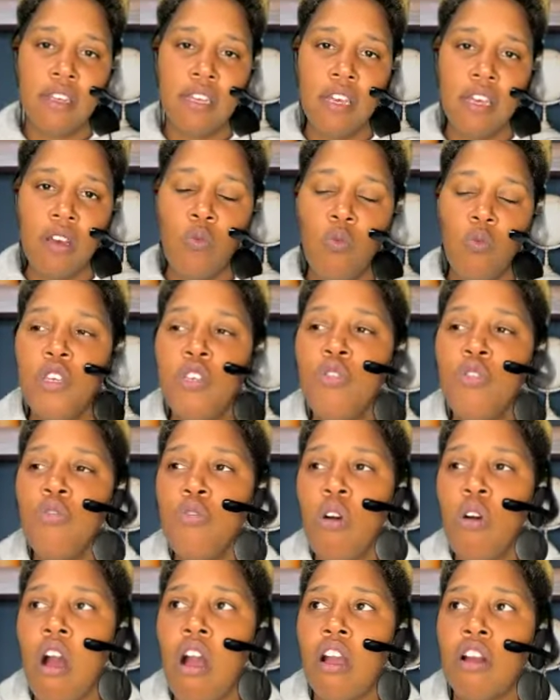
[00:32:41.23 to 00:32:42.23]
when you
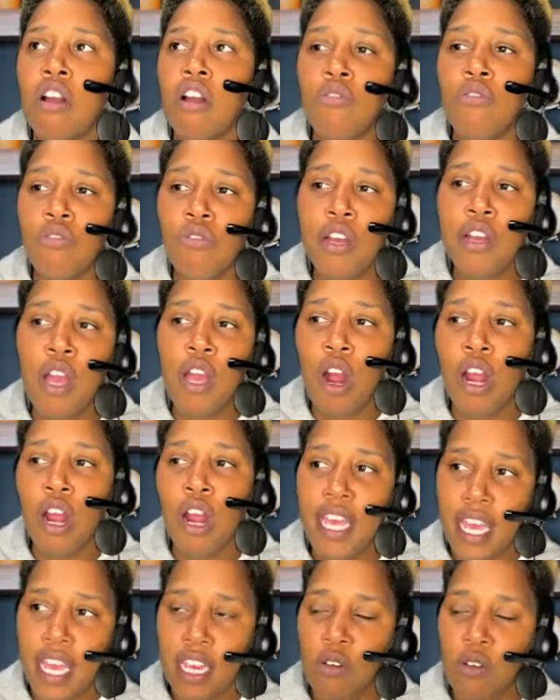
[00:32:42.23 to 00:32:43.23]
are growing heart
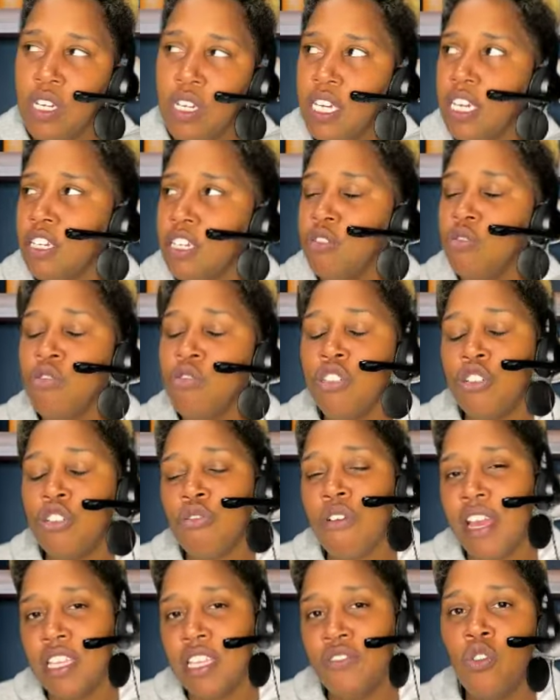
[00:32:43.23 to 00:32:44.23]
equity and you
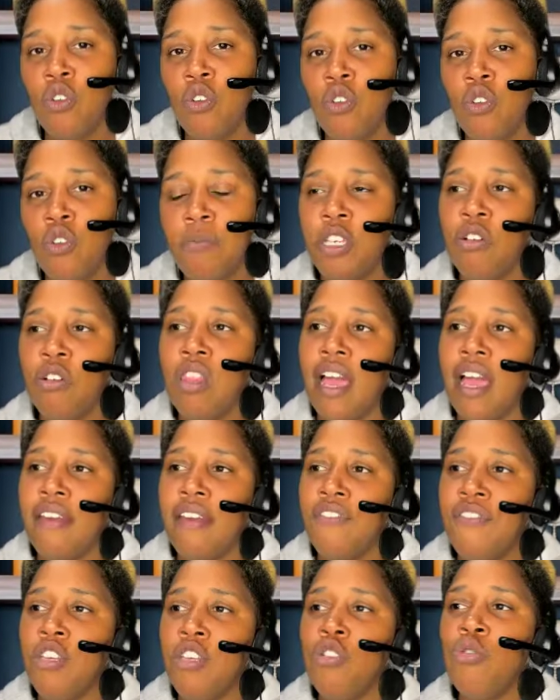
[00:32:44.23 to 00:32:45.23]
transforming your life and
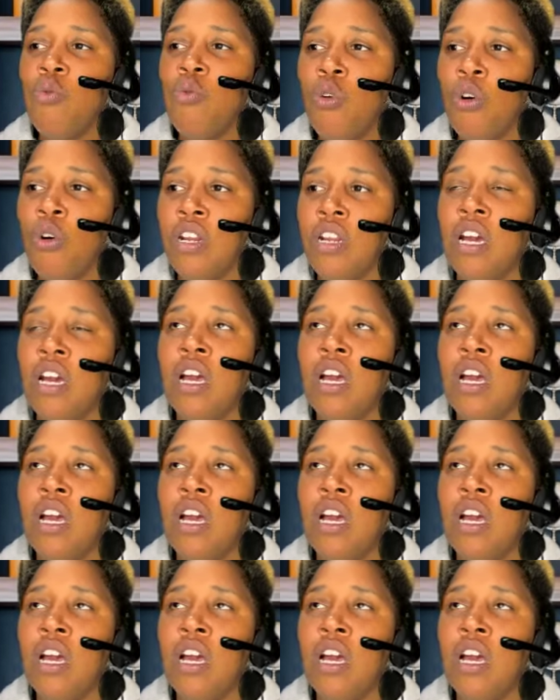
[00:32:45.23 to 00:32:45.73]
you want to